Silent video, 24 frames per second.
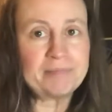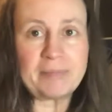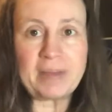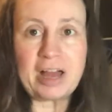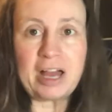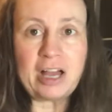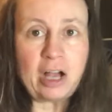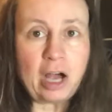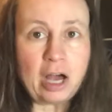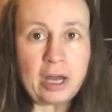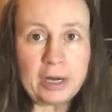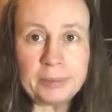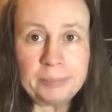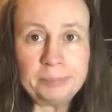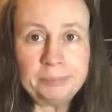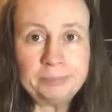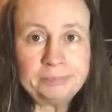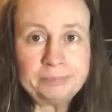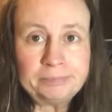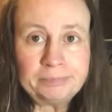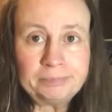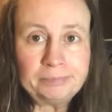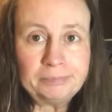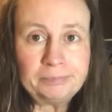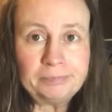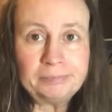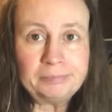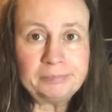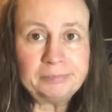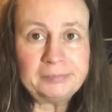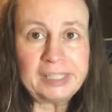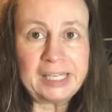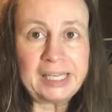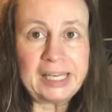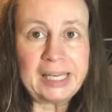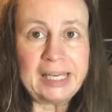I got him.
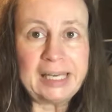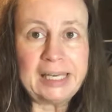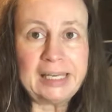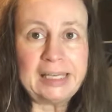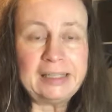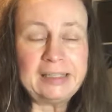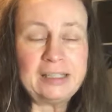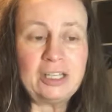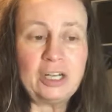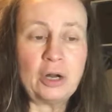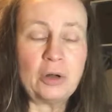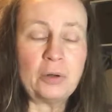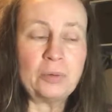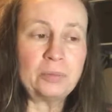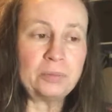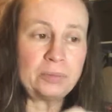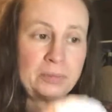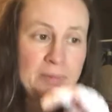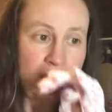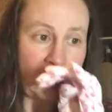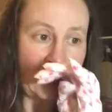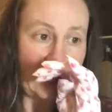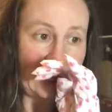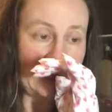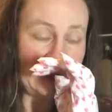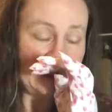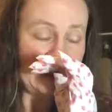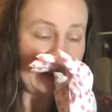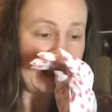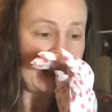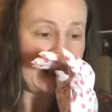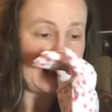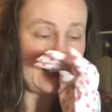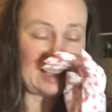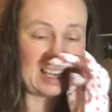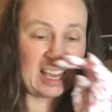He, you know,
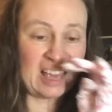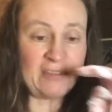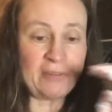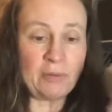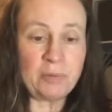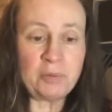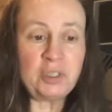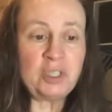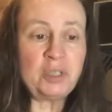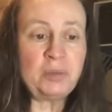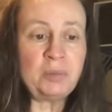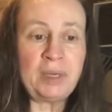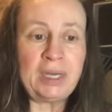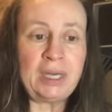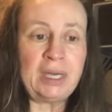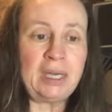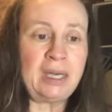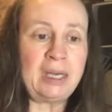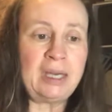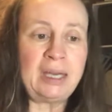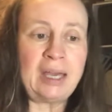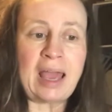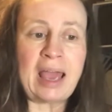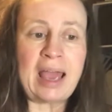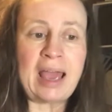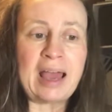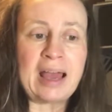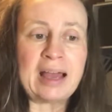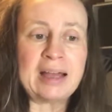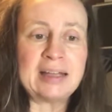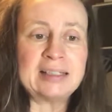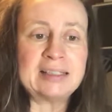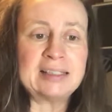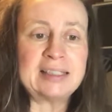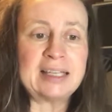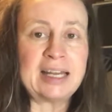they gave him to me
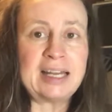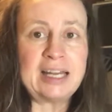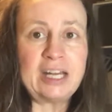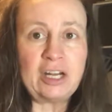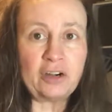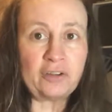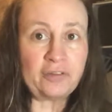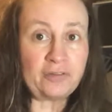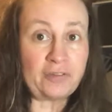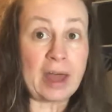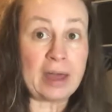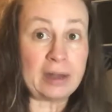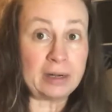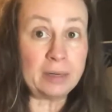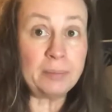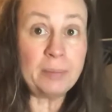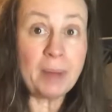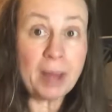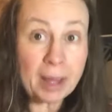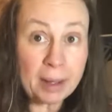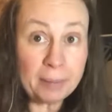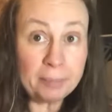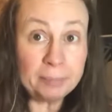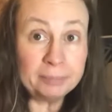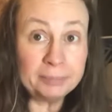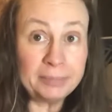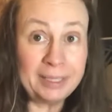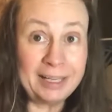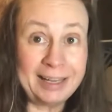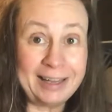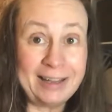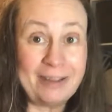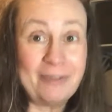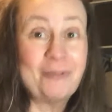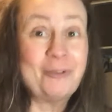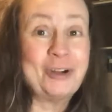and said, here, fatten him up,
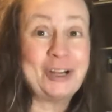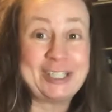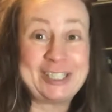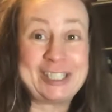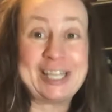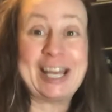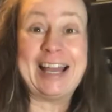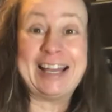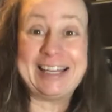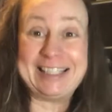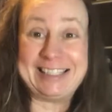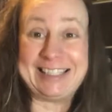which I